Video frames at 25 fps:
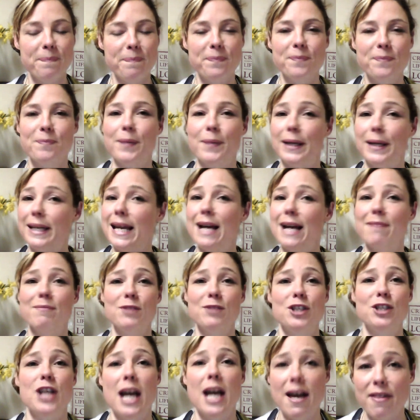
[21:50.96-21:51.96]
But yeah,
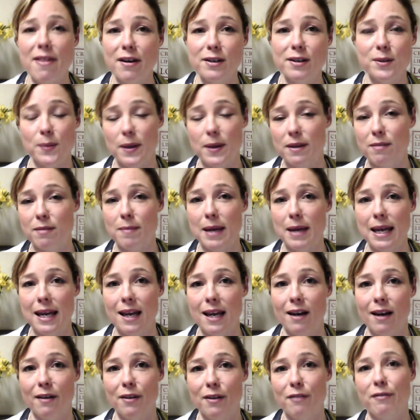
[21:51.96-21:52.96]
share those with
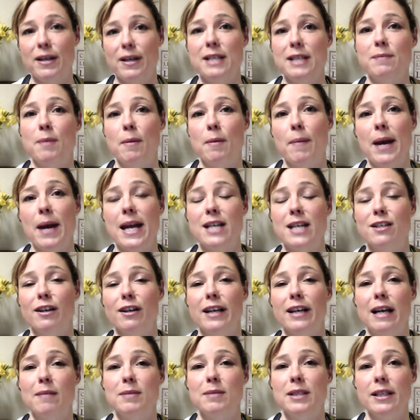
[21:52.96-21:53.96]
me on the Facebook page. I'd
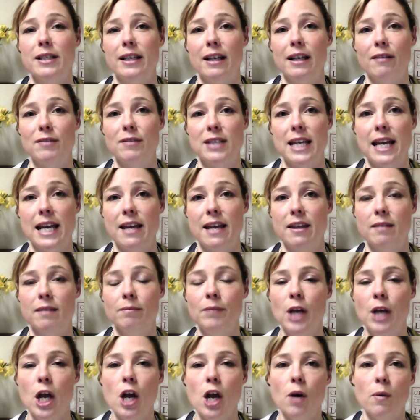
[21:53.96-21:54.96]
absolutely love to hear
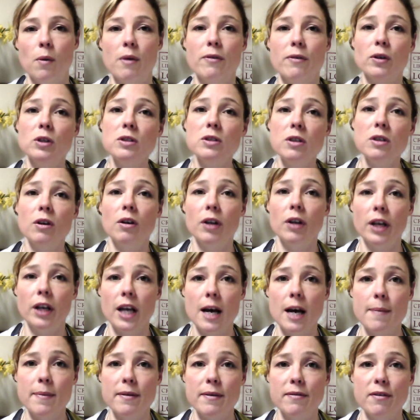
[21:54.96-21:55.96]
them. We've also got a
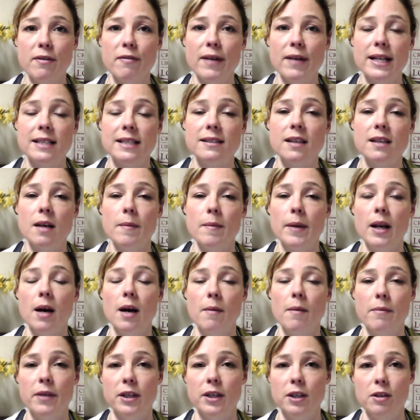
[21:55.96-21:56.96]
couple of events coming
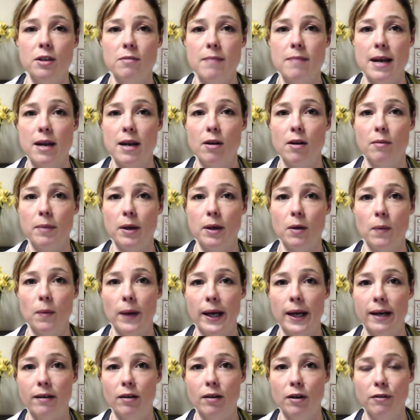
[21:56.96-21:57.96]
up that you may not be
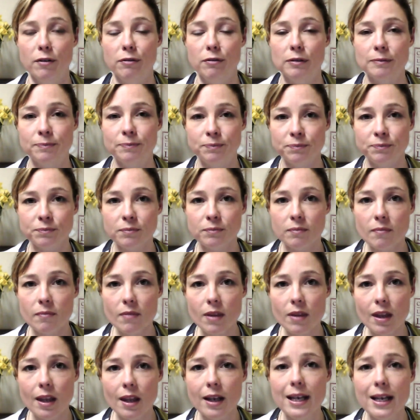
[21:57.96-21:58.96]
aware of.
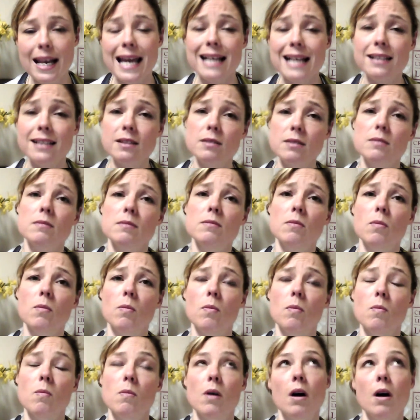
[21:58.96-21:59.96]
Next,
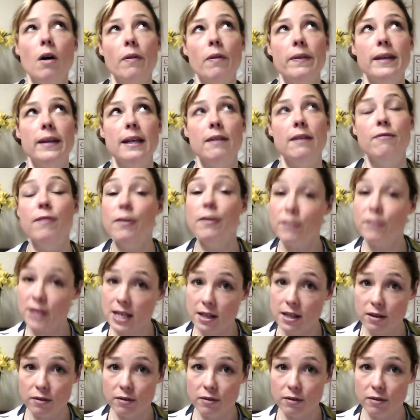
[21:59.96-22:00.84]
on the 15th